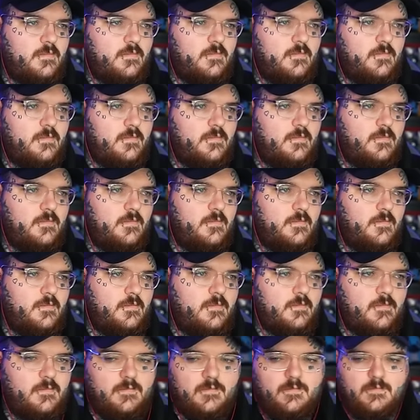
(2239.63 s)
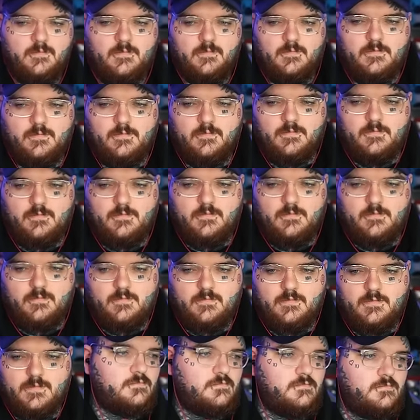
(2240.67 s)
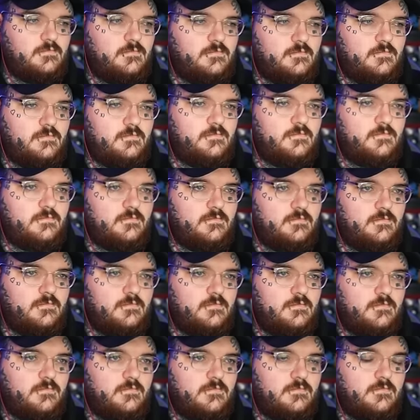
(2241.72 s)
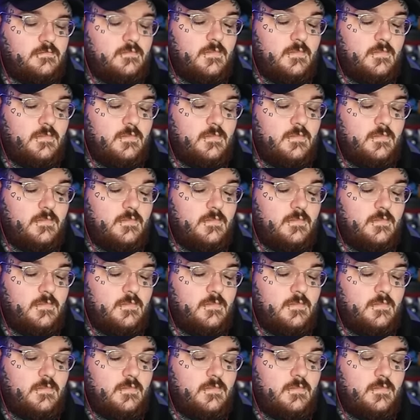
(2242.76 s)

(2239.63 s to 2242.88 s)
No one is speaking in this clip.